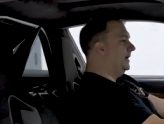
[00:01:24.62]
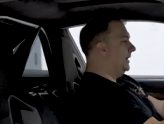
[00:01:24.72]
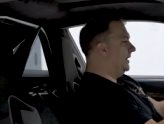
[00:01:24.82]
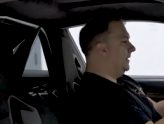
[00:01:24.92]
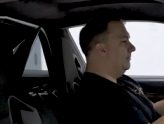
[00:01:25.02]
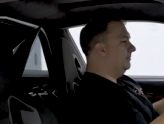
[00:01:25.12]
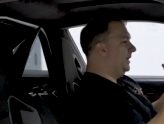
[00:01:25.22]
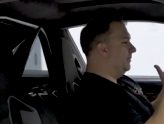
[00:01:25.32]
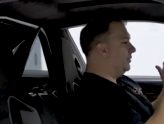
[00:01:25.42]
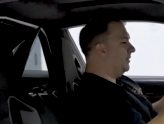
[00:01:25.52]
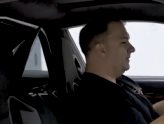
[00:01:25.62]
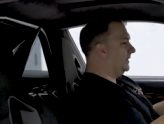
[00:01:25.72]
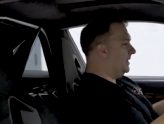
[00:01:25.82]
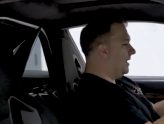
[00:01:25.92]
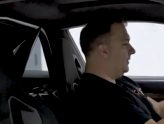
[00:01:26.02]
um, you know,
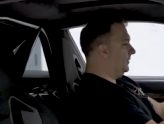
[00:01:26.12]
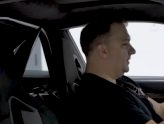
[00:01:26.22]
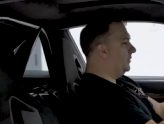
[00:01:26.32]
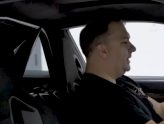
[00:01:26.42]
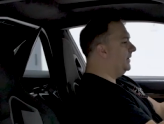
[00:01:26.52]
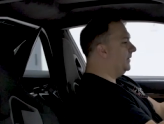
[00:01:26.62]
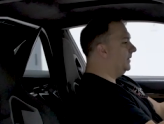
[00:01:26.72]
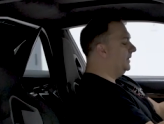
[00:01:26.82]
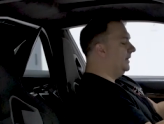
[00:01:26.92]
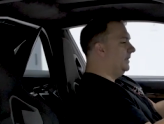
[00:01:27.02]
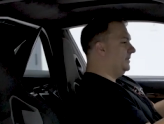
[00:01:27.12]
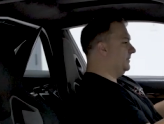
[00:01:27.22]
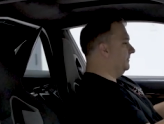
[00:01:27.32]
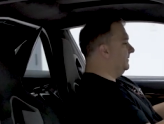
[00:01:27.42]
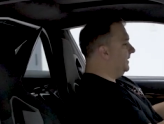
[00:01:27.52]
perfect alignment with the wheel. These
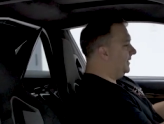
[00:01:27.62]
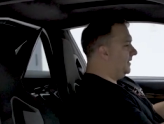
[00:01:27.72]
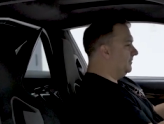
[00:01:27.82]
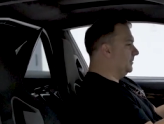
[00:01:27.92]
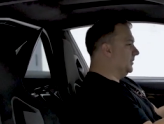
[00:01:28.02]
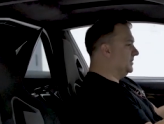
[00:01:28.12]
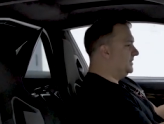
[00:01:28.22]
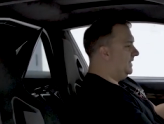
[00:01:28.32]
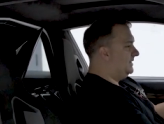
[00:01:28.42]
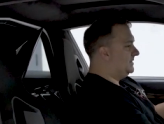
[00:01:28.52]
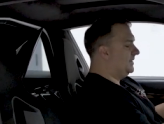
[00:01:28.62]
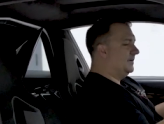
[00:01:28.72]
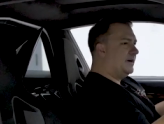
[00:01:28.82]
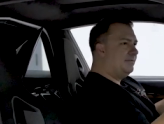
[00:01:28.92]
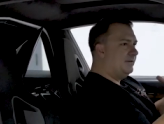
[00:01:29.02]
are very comfortable seats.
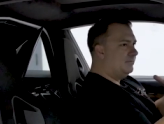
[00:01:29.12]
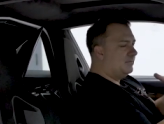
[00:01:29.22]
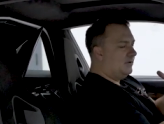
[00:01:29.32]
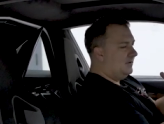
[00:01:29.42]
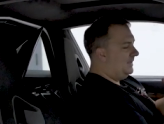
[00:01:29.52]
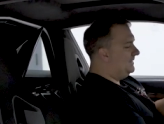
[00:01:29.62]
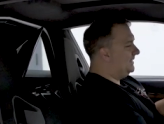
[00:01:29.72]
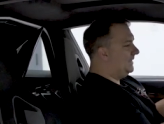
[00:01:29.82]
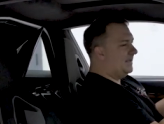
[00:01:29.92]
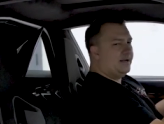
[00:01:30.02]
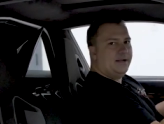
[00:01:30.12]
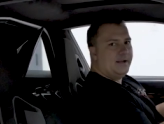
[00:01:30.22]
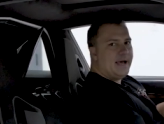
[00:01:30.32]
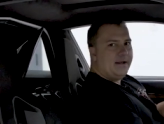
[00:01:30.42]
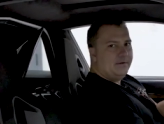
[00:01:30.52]
They're kind of a, uh, easy to get in and
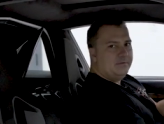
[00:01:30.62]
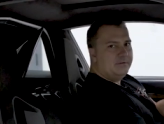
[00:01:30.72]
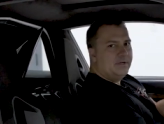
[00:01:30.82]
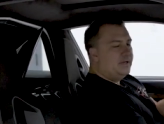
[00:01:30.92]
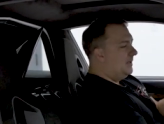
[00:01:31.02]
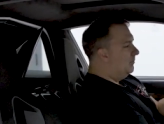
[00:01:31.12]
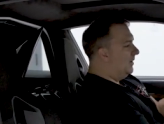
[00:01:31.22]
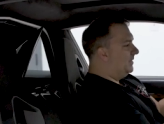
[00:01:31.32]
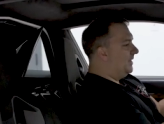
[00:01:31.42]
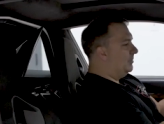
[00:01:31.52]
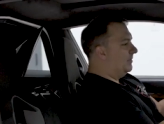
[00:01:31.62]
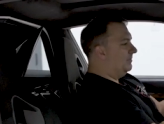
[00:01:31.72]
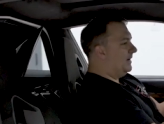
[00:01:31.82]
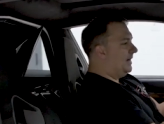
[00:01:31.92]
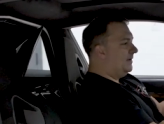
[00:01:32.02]
out of but they
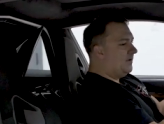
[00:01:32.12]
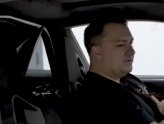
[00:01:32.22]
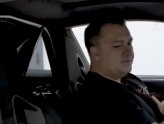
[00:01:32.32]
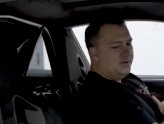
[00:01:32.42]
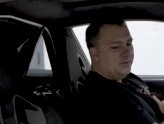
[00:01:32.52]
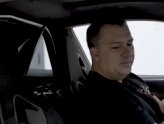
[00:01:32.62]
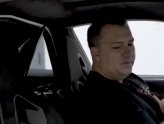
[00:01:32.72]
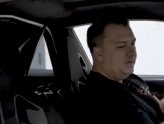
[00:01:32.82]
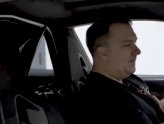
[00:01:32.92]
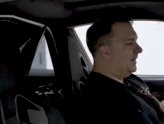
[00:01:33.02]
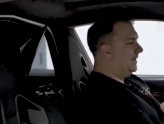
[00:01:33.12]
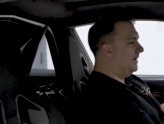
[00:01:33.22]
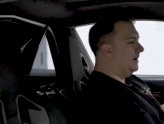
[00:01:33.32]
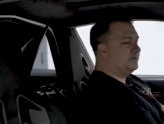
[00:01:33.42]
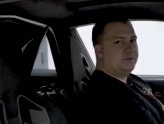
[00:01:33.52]
provide also uh,
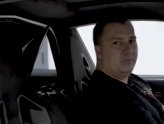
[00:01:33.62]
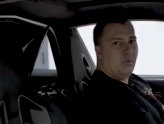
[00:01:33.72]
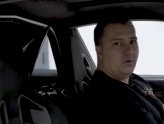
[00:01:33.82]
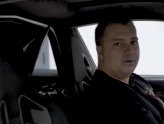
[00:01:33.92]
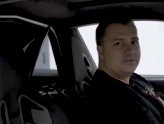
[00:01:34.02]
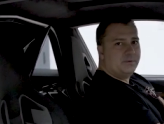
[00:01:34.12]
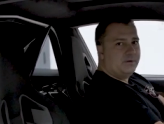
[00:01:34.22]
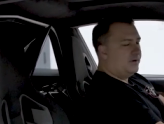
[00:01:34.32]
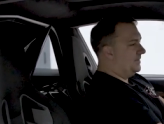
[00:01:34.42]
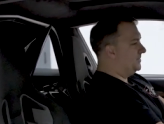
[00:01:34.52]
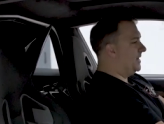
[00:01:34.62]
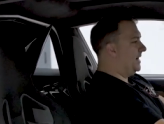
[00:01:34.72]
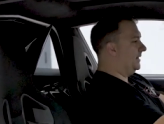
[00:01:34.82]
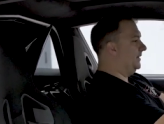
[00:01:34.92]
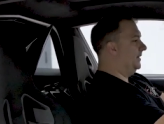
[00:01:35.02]
enough support so when you're on the
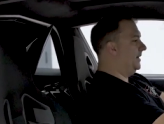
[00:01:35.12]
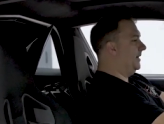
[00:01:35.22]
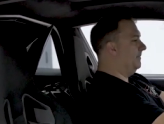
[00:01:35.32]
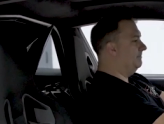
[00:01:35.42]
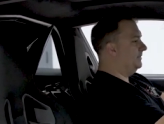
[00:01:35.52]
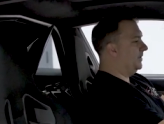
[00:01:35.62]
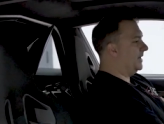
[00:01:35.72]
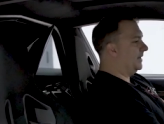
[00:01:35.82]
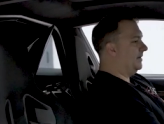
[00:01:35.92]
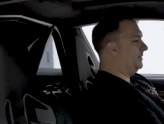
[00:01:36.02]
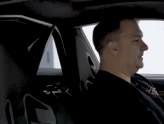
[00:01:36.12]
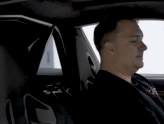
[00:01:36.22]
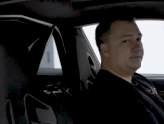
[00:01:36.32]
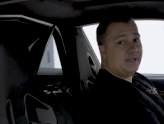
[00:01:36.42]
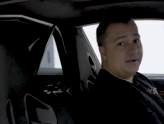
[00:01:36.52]
track, um, you're not going to be
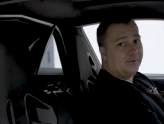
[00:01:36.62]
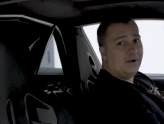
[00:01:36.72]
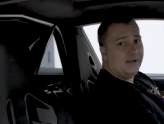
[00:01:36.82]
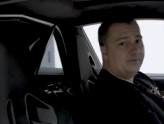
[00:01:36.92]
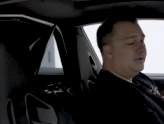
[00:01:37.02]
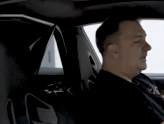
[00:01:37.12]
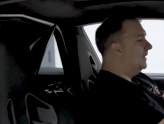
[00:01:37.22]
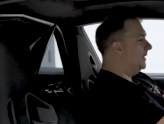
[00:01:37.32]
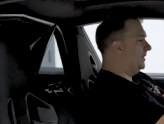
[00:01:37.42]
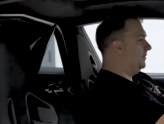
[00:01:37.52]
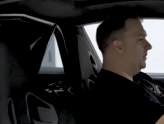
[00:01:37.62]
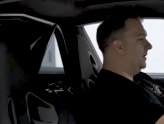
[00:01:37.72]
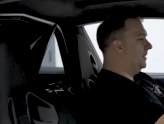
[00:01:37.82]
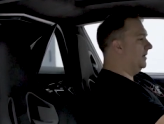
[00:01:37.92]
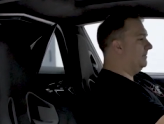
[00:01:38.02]
sliding around like you
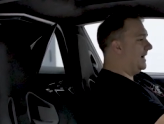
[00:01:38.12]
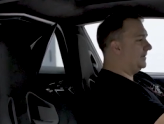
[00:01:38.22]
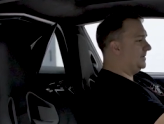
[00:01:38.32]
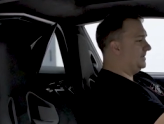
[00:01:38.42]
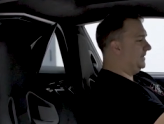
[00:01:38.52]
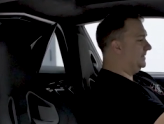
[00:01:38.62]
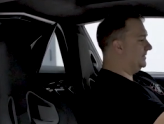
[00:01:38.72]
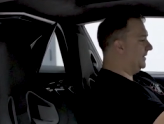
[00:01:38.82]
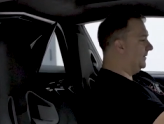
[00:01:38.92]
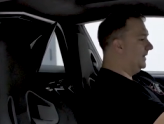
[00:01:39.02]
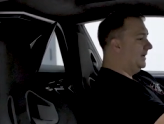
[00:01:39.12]
would in the factory seat. So